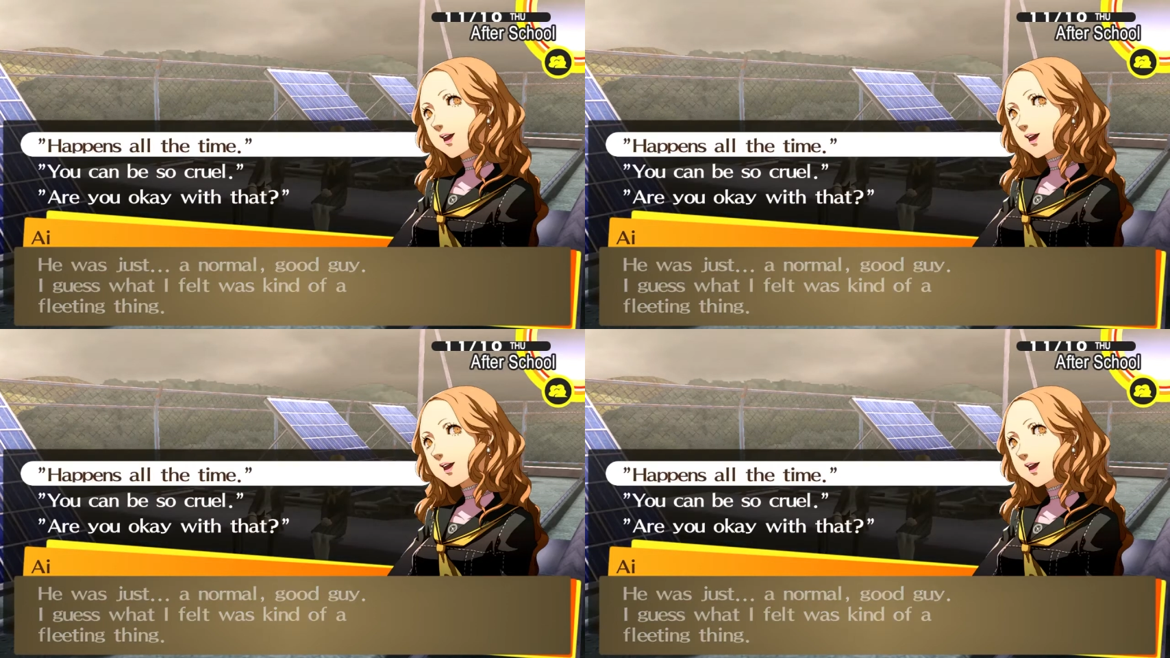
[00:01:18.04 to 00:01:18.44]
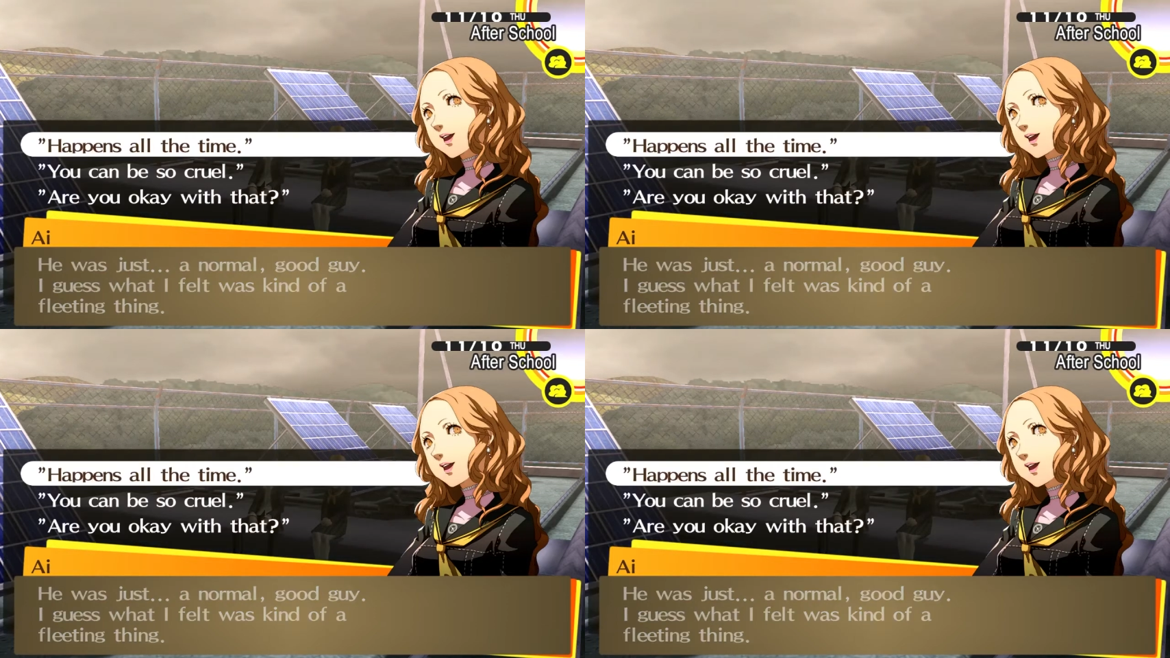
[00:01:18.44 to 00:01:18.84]

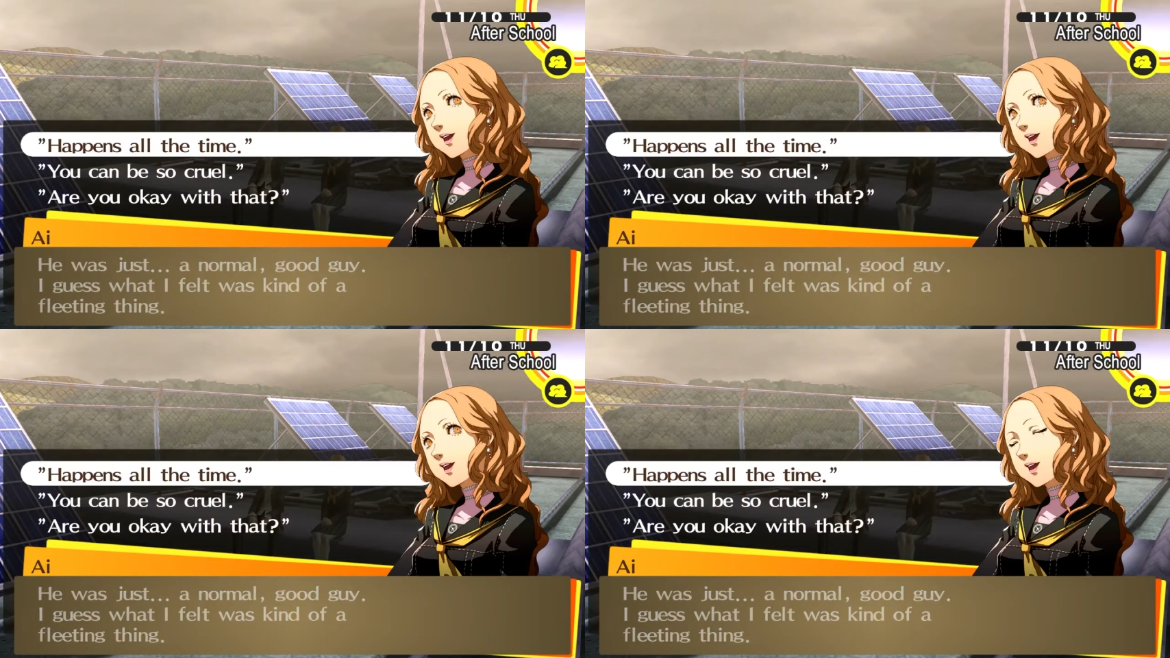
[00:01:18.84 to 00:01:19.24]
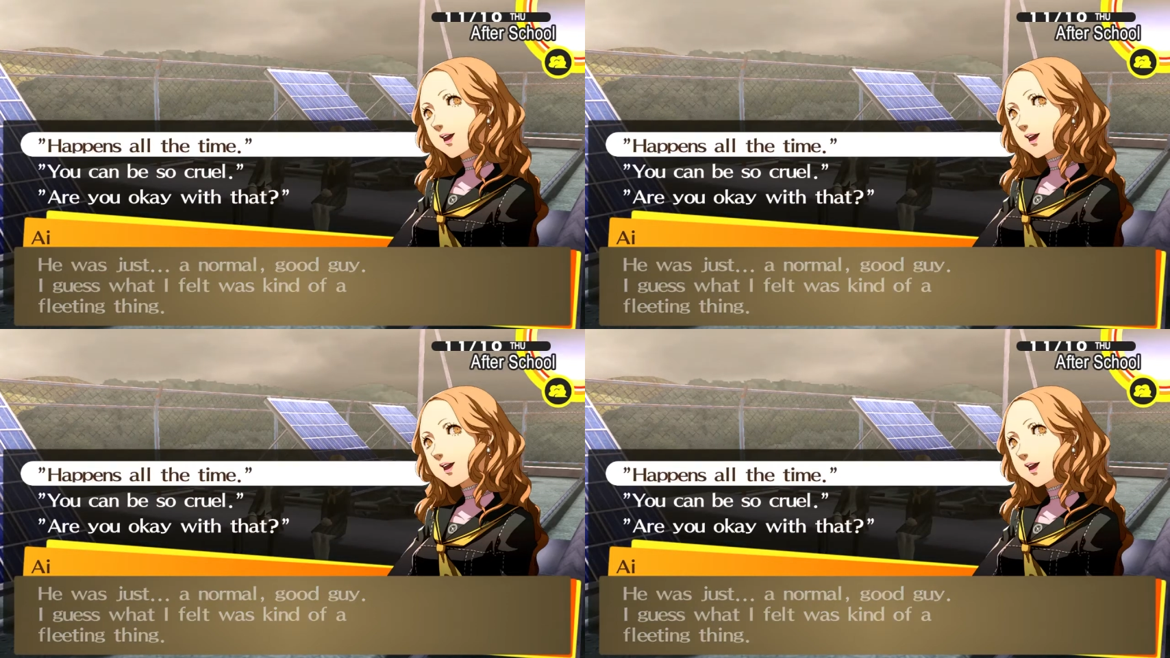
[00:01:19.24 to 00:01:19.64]

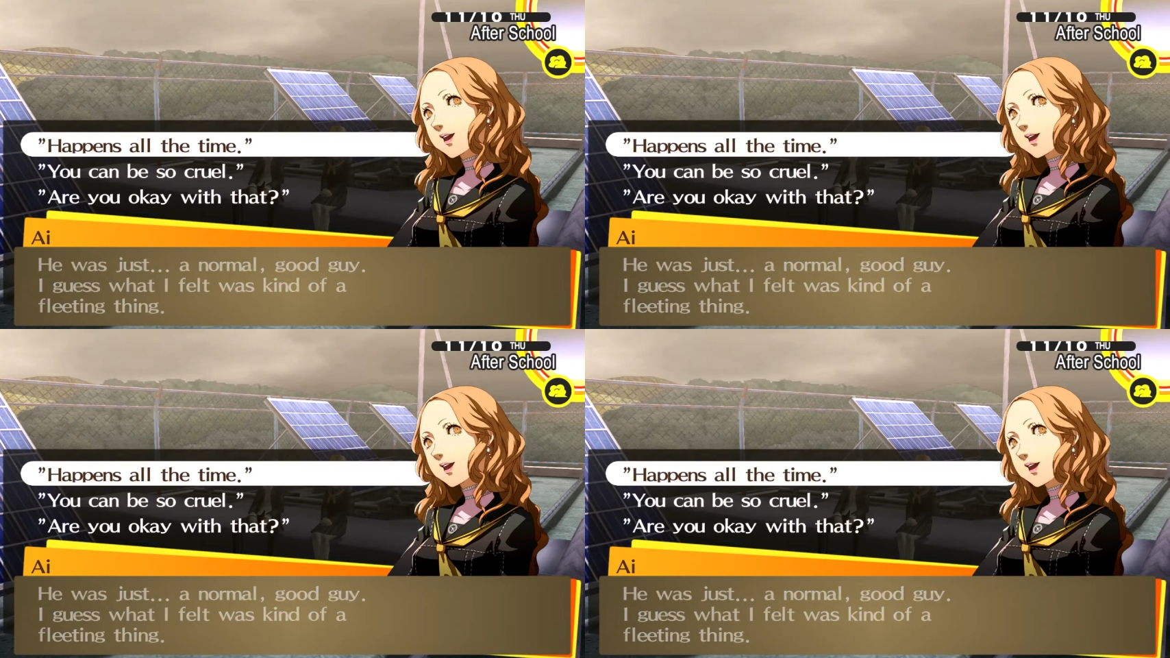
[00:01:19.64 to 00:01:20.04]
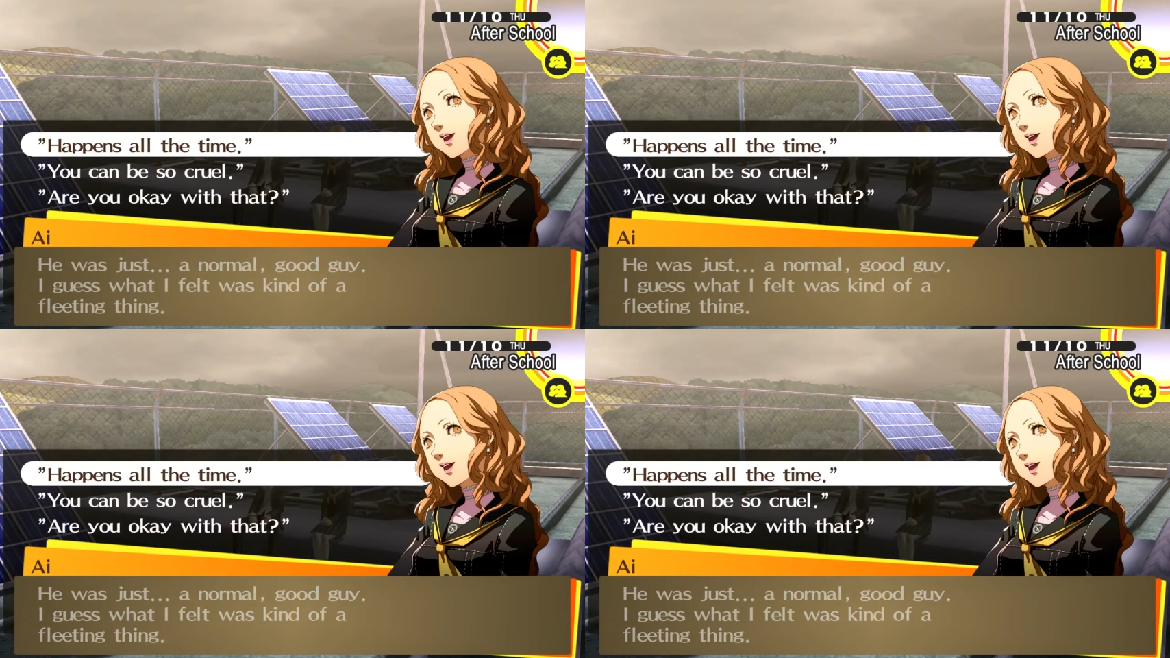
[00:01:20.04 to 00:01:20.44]

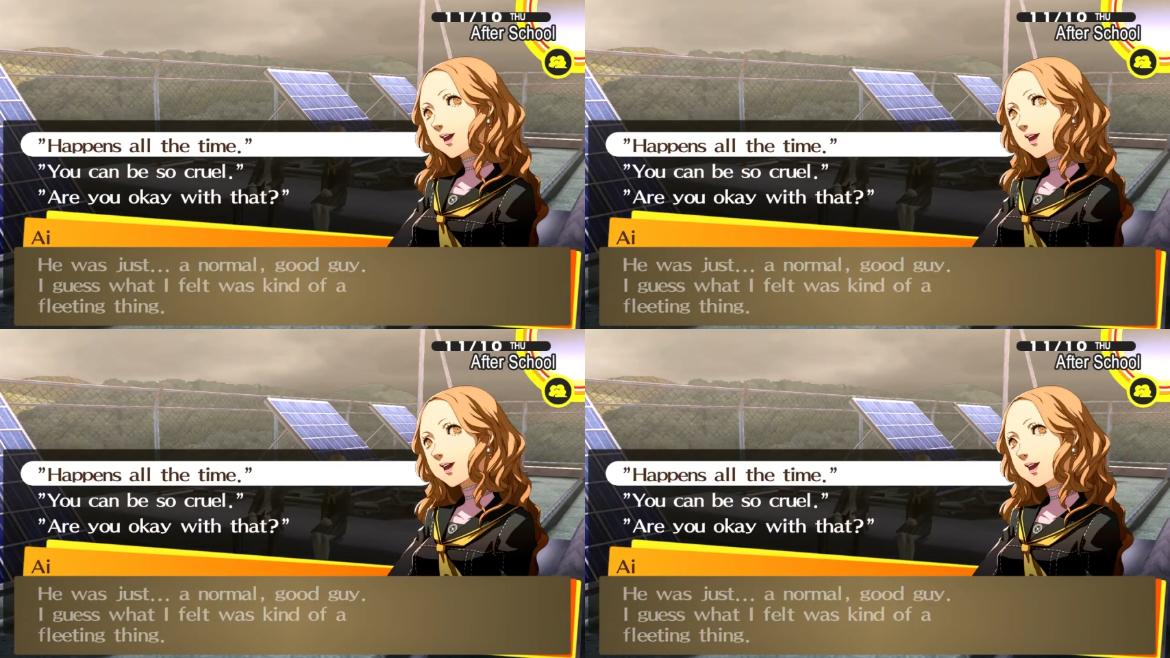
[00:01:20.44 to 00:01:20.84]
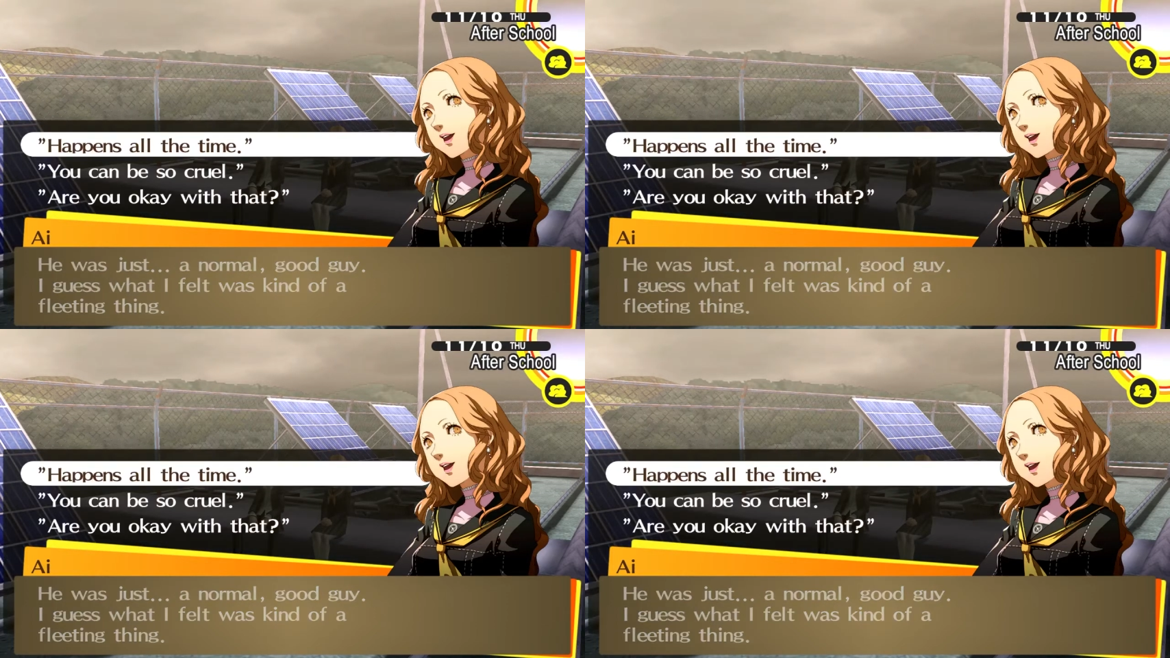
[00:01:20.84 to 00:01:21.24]

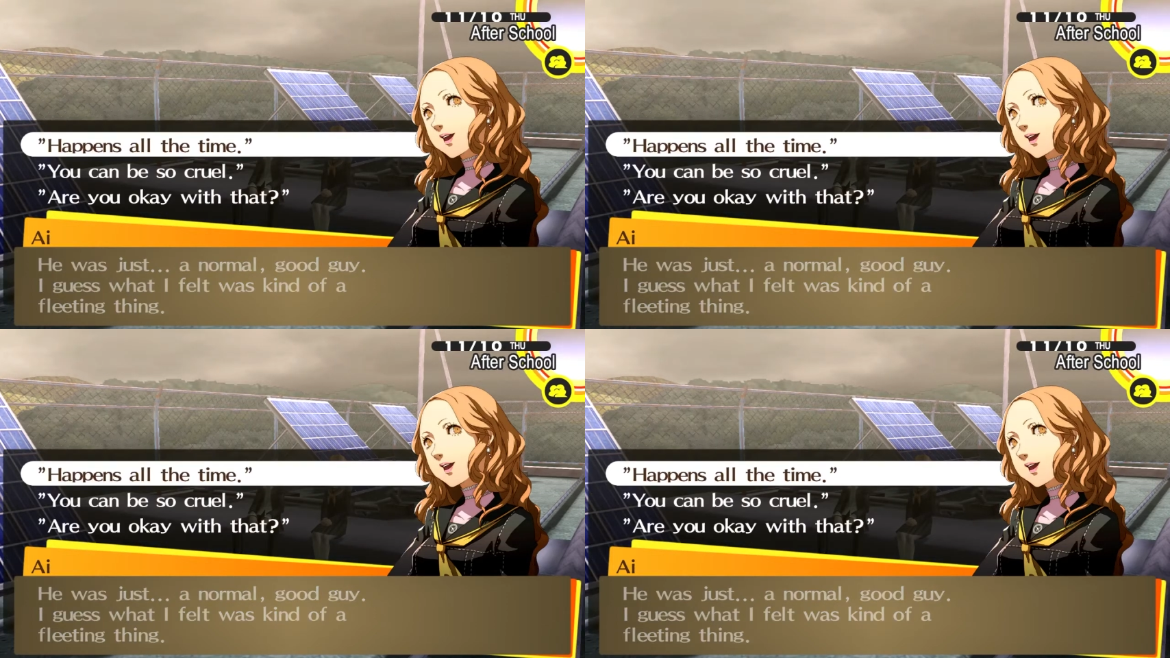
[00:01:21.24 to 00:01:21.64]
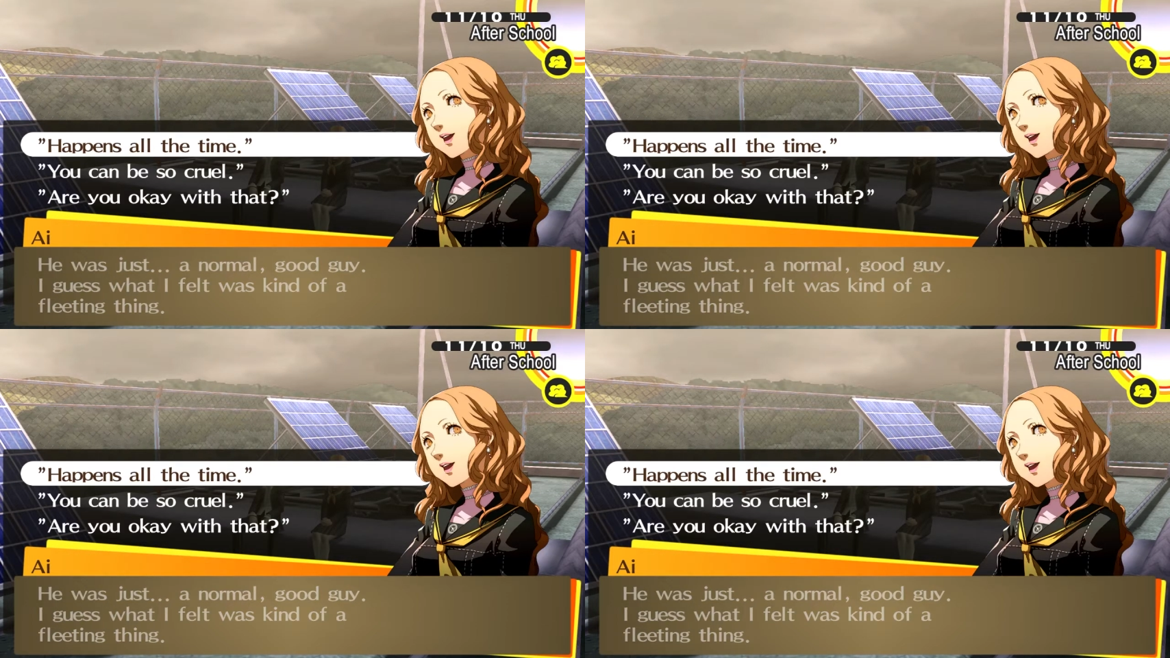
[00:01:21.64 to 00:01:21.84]
(silence)